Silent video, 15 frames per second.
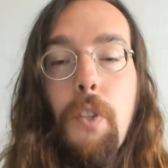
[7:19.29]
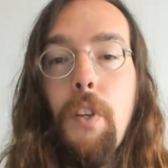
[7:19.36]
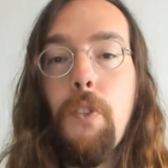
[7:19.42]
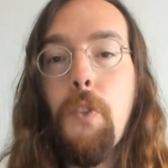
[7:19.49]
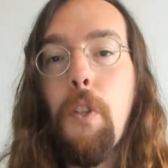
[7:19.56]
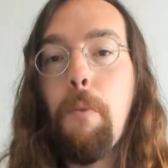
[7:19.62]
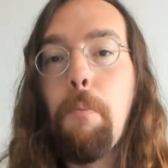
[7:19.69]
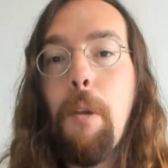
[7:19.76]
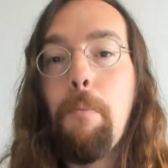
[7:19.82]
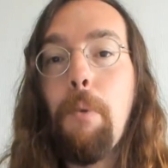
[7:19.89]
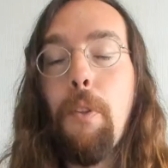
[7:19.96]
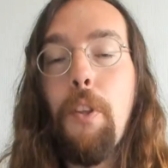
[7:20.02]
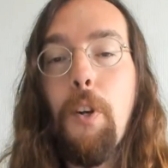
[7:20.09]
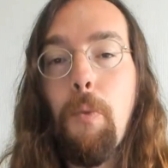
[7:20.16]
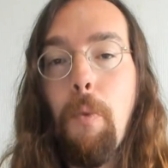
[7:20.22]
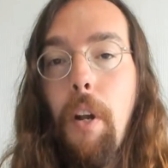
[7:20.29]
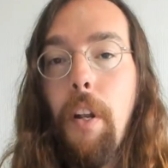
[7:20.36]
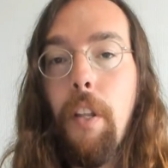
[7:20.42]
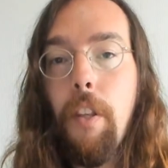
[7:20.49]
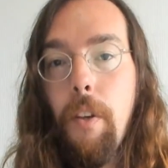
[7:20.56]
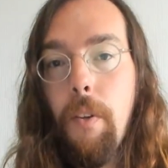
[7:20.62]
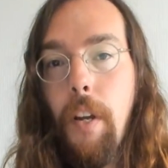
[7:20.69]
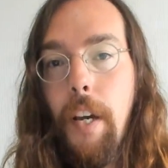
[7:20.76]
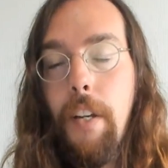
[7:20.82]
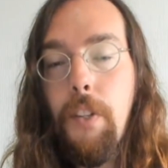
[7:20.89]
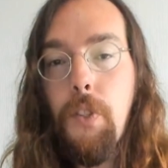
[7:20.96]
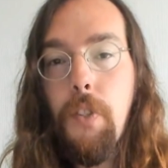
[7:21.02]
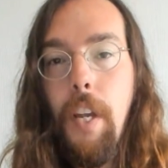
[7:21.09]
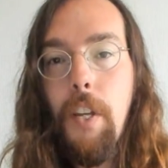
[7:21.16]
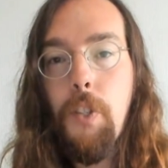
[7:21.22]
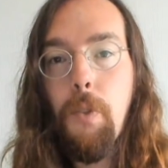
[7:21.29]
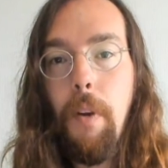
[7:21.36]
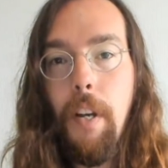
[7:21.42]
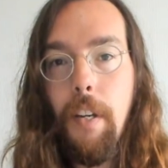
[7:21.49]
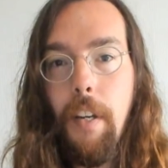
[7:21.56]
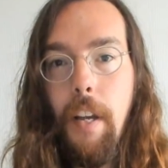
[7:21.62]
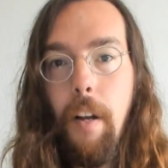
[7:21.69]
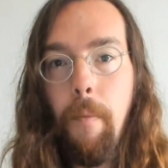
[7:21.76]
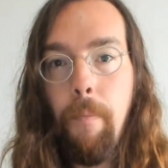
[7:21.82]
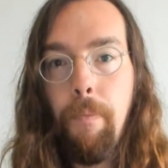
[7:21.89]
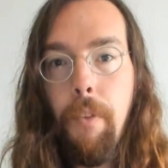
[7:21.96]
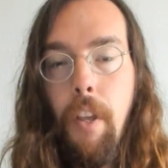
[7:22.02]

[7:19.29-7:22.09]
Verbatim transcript: These are the people that are running the United States right now.